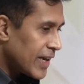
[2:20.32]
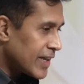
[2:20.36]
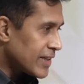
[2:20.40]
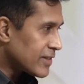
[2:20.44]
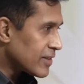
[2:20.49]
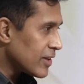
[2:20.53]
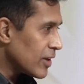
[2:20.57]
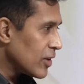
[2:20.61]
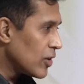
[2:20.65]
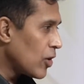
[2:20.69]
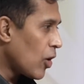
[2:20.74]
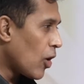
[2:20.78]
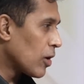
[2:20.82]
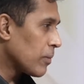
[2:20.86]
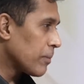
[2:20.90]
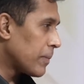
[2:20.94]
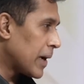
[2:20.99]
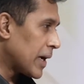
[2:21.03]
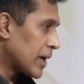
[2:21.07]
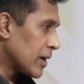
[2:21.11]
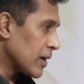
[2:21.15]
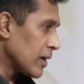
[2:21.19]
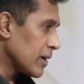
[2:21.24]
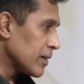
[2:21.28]
It's a long
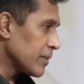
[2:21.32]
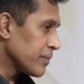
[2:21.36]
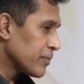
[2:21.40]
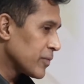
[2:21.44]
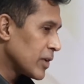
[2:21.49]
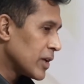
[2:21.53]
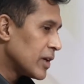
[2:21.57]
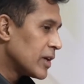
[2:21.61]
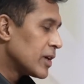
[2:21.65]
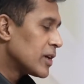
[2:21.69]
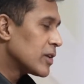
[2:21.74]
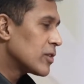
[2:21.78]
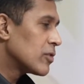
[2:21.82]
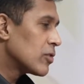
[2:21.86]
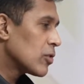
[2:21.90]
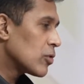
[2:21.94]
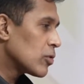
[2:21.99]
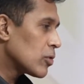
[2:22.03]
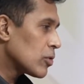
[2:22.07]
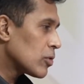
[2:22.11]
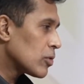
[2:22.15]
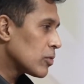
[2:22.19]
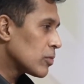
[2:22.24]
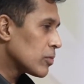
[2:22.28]
battle.
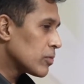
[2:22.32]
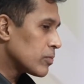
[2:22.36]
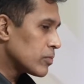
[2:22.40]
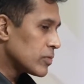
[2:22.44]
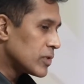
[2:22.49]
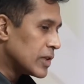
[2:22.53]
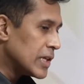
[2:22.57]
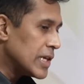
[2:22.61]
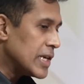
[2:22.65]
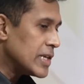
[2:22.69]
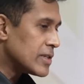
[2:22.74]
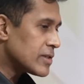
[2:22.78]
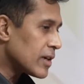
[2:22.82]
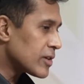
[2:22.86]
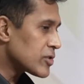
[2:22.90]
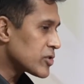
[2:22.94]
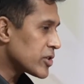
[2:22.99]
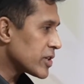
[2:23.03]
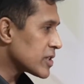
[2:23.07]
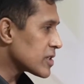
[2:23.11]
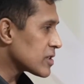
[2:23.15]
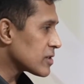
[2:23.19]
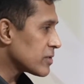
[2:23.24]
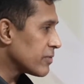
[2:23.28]
So these are
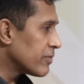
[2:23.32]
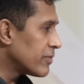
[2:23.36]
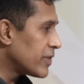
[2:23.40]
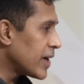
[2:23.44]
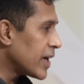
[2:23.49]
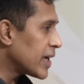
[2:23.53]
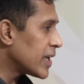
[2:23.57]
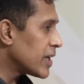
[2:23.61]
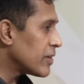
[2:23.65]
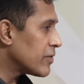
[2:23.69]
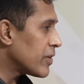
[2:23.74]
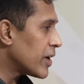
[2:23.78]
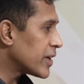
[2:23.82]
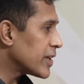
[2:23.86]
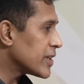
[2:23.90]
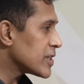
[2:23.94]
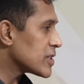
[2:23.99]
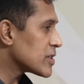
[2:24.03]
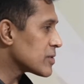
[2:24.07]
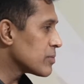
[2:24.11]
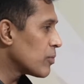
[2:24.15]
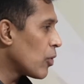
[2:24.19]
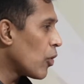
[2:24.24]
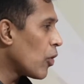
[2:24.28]
just very, very
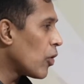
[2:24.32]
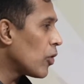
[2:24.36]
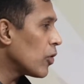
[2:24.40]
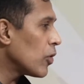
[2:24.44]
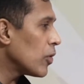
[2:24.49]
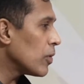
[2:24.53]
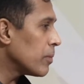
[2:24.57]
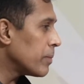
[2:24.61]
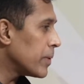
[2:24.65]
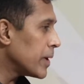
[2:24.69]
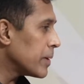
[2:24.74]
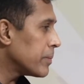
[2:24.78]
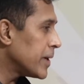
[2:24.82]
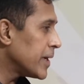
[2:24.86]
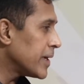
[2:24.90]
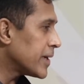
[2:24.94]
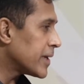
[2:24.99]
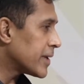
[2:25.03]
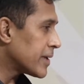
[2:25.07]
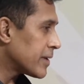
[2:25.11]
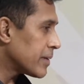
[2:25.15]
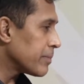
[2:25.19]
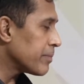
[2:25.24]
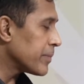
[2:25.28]
small baby
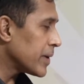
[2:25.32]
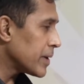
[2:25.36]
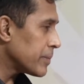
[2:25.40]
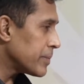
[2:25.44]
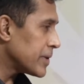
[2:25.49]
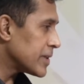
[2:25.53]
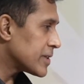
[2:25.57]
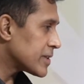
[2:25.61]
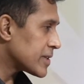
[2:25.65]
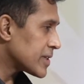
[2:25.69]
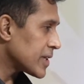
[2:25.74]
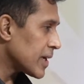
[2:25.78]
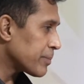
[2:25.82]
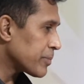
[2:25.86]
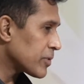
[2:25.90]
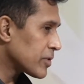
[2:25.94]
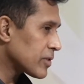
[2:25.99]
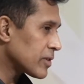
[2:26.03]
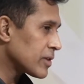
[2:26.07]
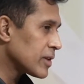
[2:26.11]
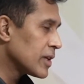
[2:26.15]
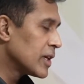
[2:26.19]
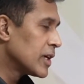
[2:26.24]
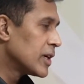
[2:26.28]

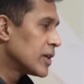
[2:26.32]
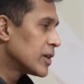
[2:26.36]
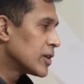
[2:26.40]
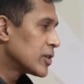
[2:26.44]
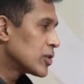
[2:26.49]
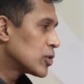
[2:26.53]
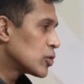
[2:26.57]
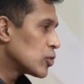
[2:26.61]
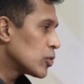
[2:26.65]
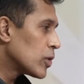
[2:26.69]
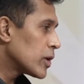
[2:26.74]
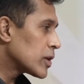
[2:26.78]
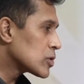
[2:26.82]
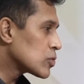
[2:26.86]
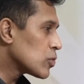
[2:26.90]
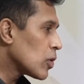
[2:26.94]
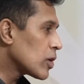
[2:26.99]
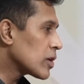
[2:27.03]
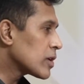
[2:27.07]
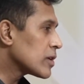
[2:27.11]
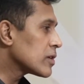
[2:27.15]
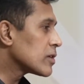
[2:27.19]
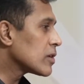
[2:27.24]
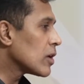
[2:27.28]
steps towards
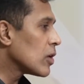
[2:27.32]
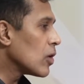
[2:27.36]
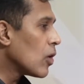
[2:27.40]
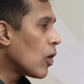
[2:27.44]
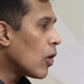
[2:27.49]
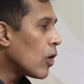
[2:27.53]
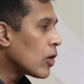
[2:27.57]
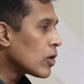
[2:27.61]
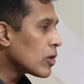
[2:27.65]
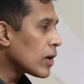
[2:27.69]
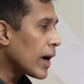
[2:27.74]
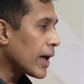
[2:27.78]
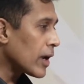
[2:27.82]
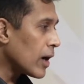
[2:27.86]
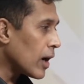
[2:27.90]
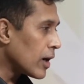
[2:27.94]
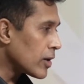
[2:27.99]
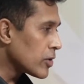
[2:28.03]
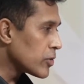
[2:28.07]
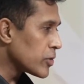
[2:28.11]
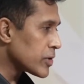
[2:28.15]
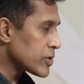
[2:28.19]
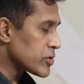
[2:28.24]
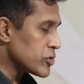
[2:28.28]
what is a long and
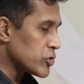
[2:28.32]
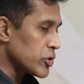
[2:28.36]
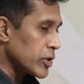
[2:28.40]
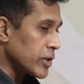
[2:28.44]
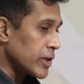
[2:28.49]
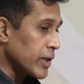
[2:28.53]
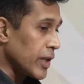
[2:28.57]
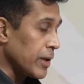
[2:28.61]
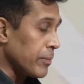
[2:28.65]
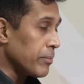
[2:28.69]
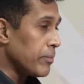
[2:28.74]
arduous journey.